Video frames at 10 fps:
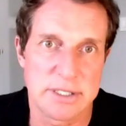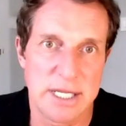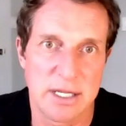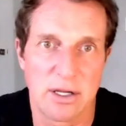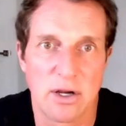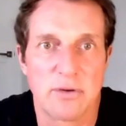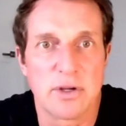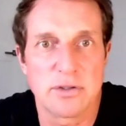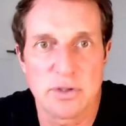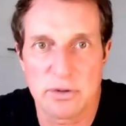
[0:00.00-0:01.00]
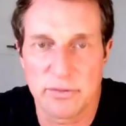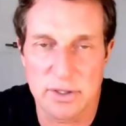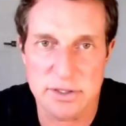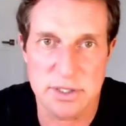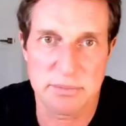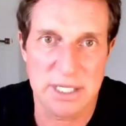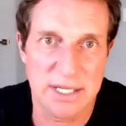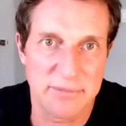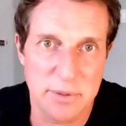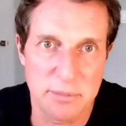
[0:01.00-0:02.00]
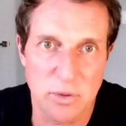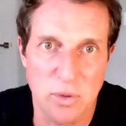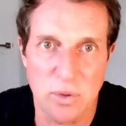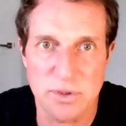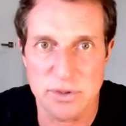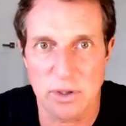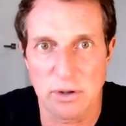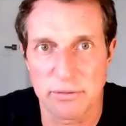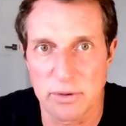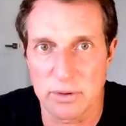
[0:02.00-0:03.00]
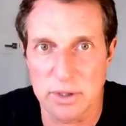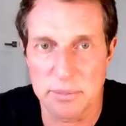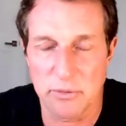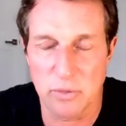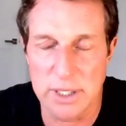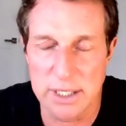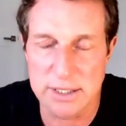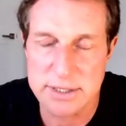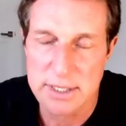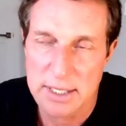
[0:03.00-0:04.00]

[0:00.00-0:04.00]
taking over their adrenal function by giving them cortisol for a couple of weeks.